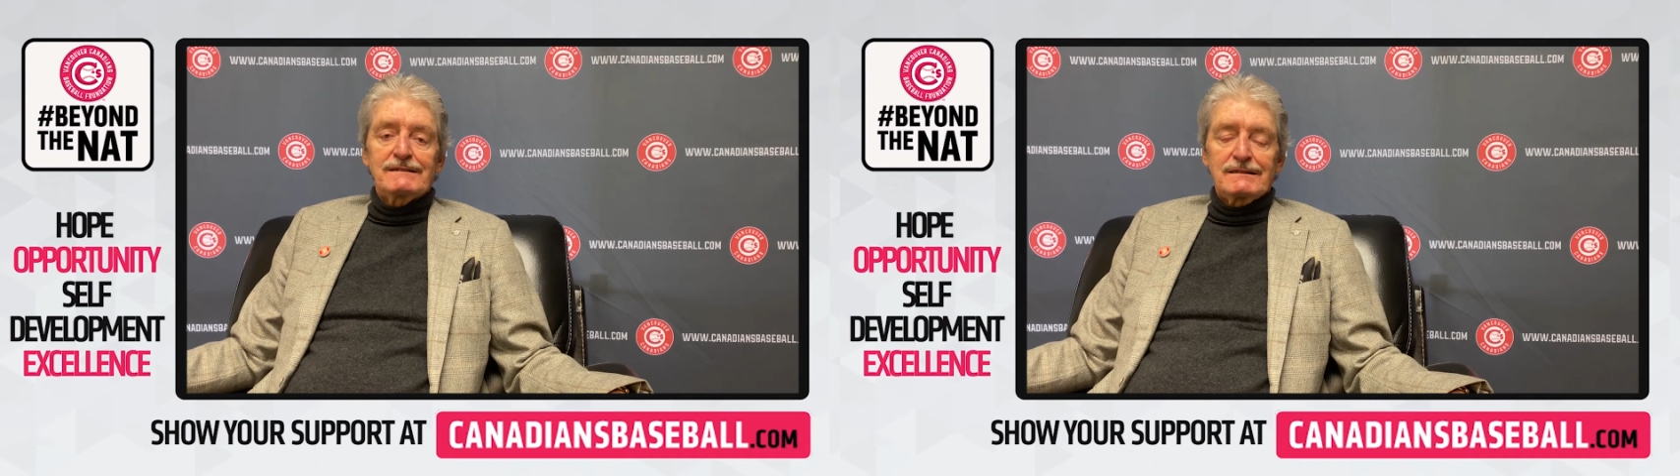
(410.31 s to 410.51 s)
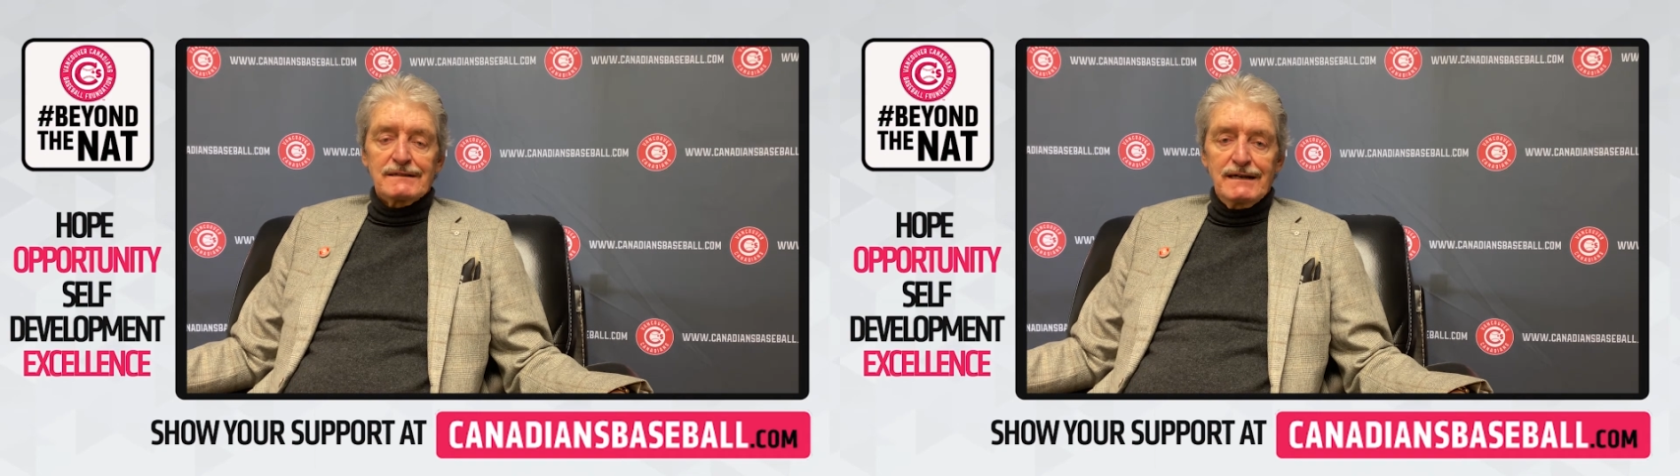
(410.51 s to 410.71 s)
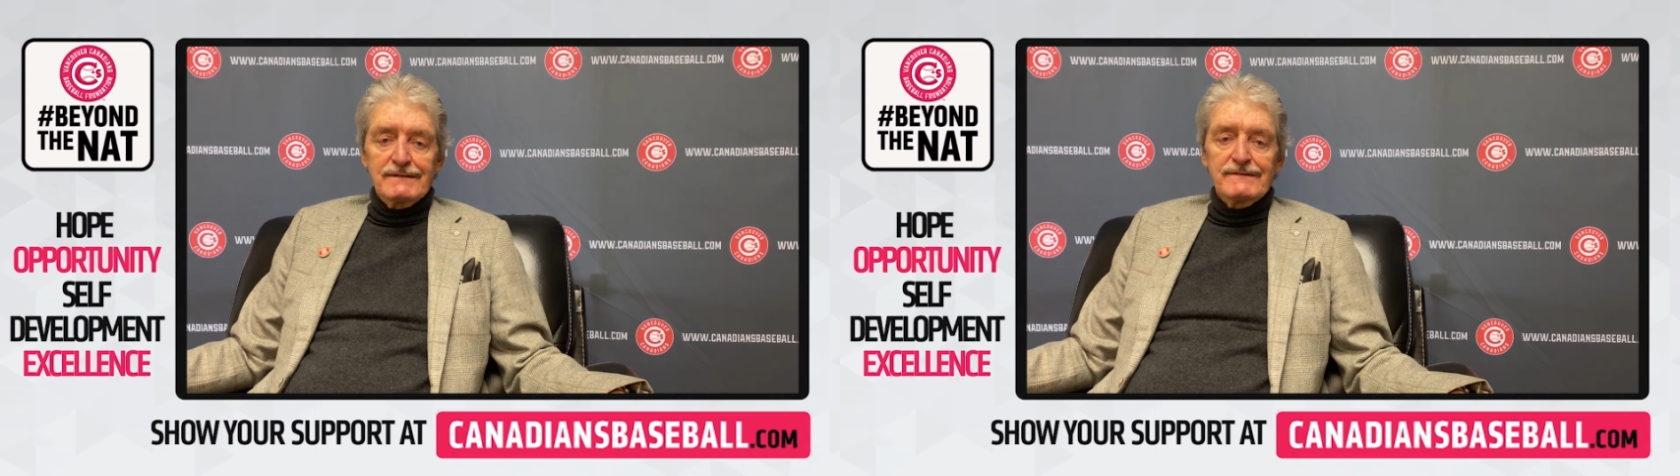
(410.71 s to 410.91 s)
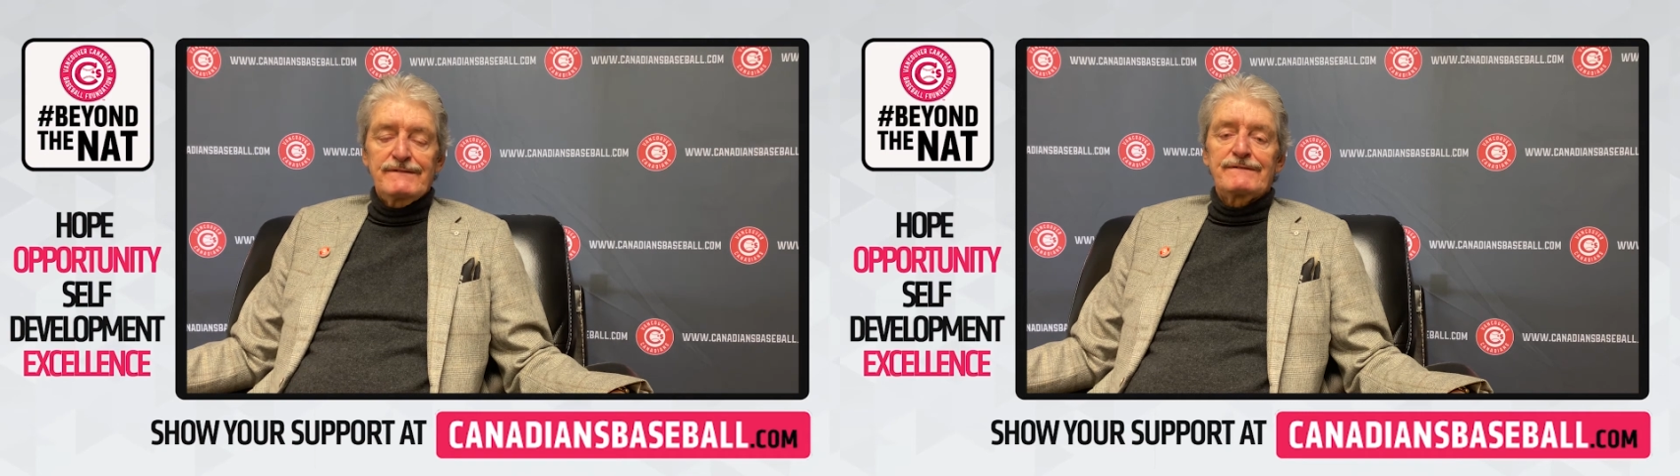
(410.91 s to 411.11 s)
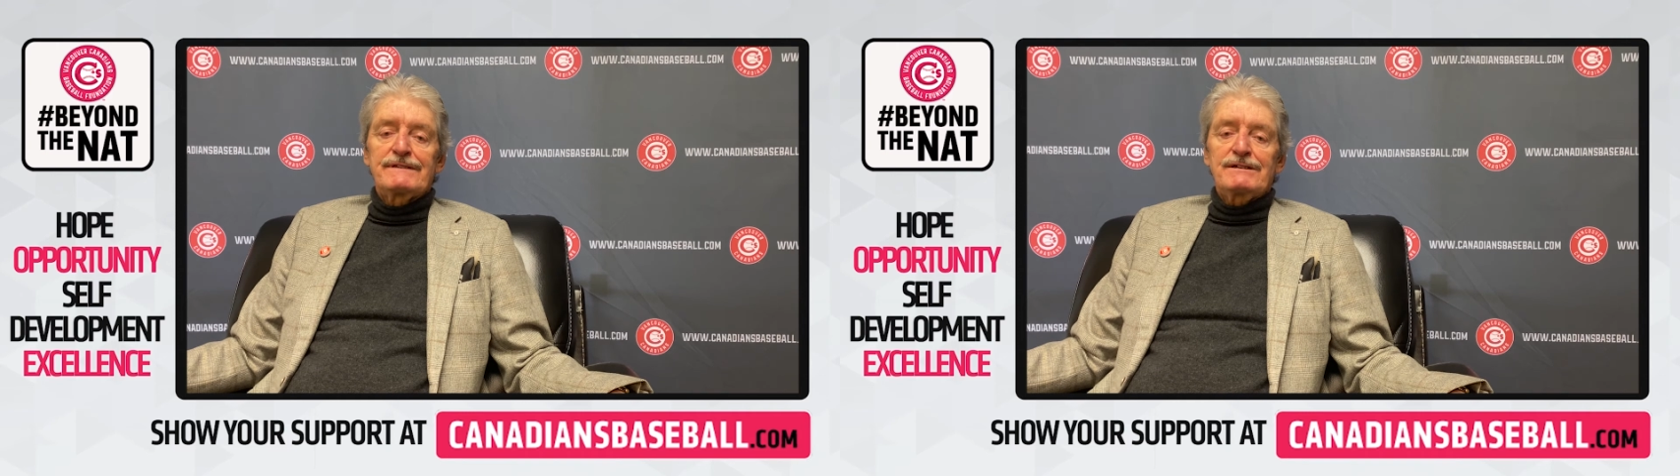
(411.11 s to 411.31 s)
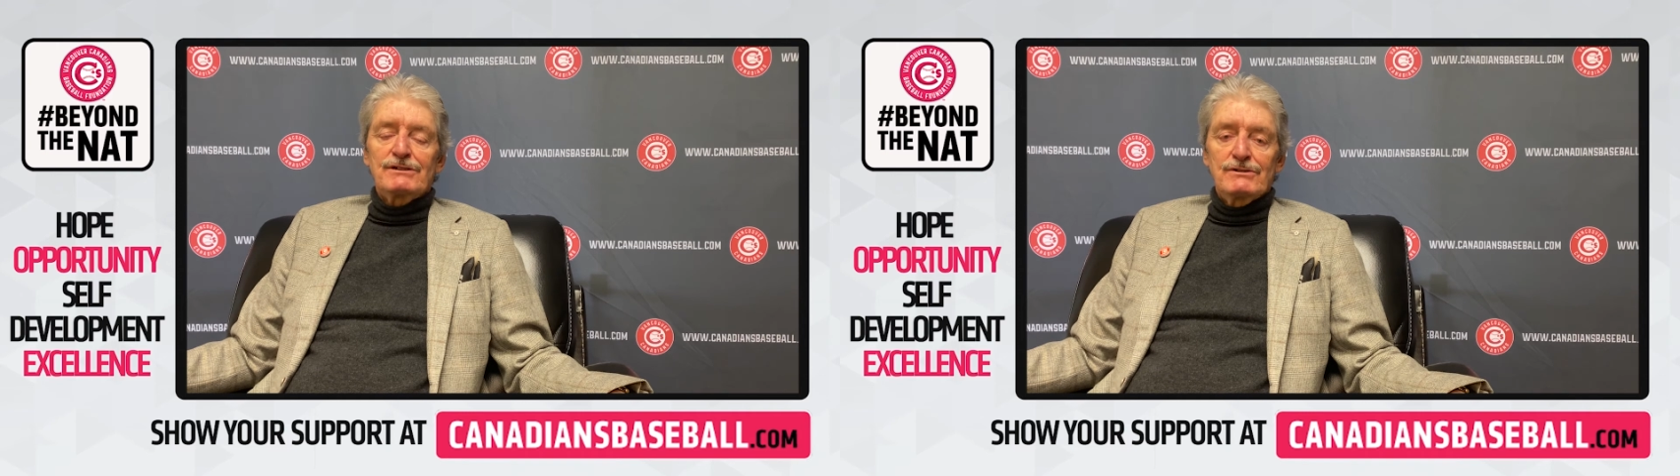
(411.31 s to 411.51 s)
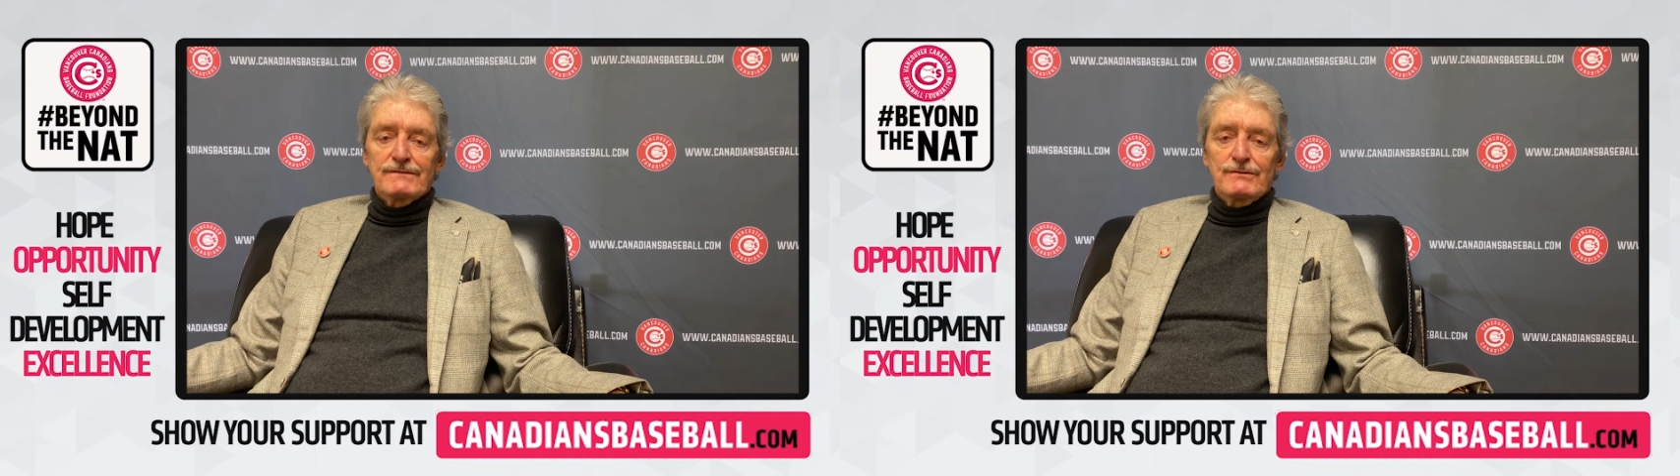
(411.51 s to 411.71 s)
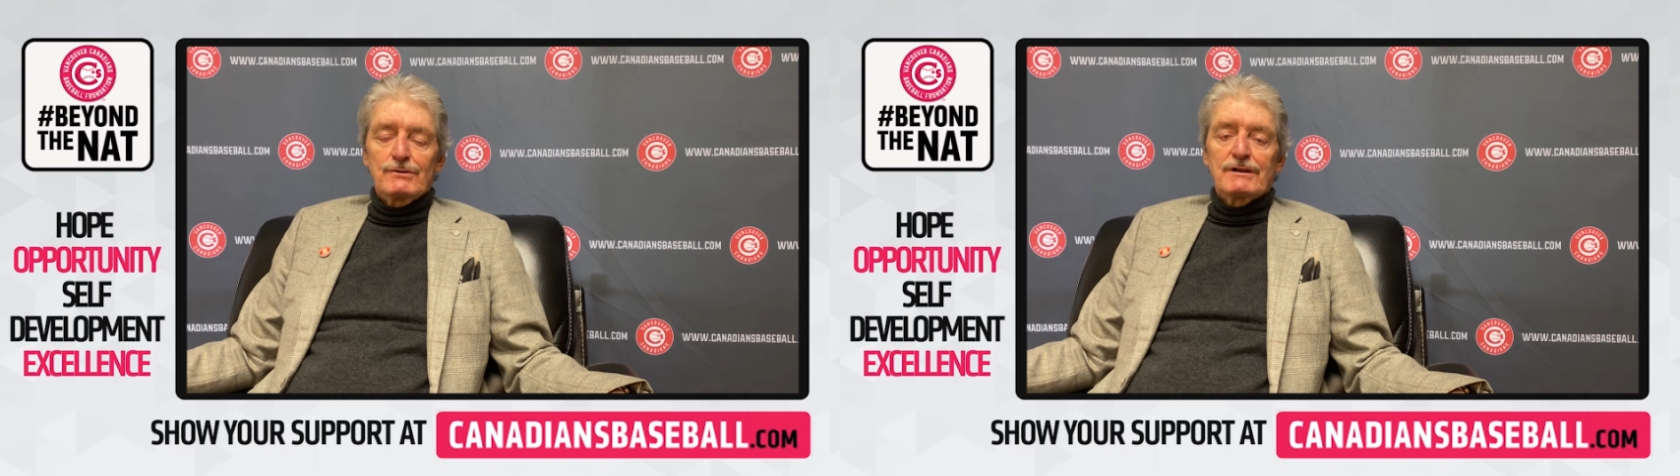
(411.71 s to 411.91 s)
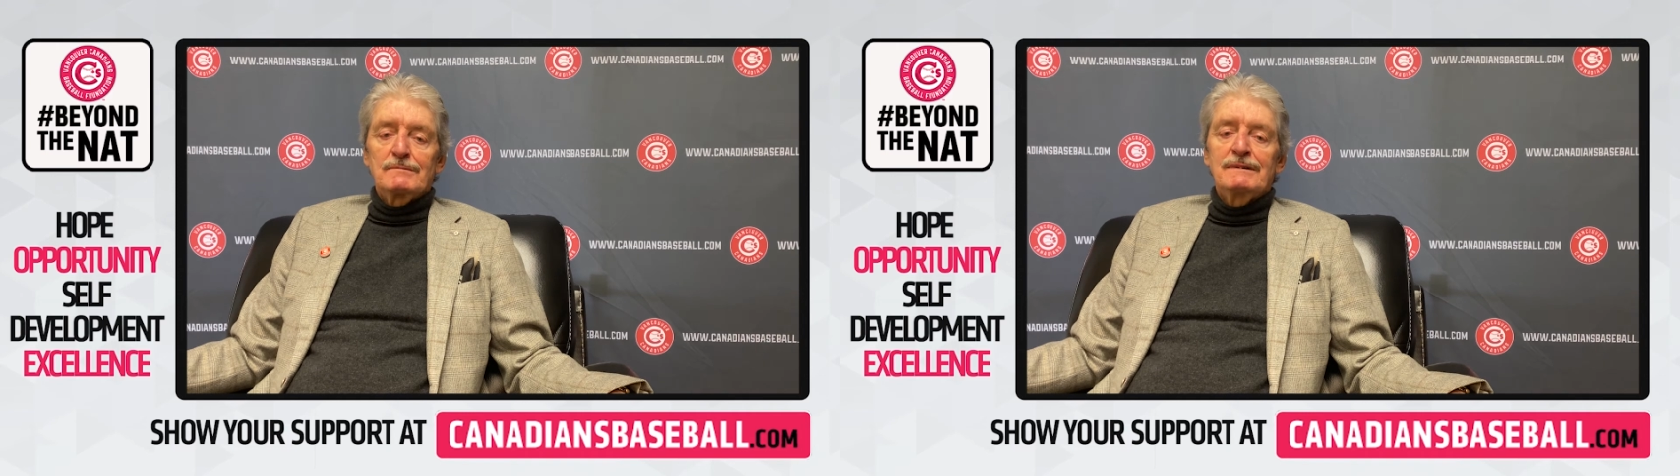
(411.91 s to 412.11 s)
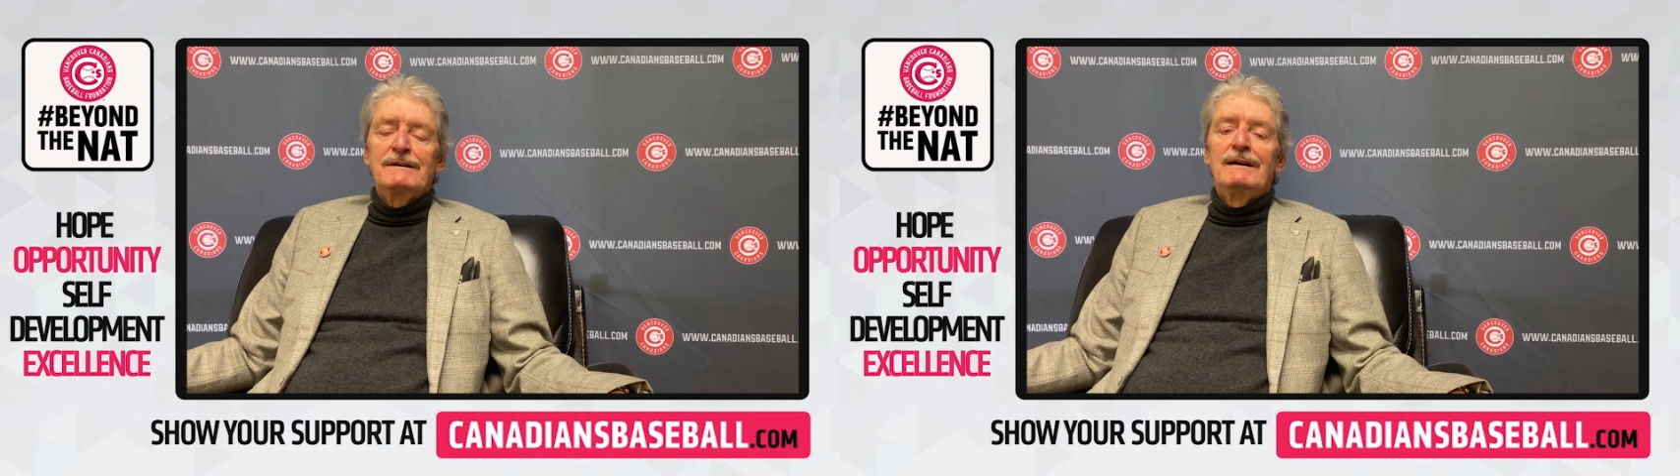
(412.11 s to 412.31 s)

the glove, the uniform,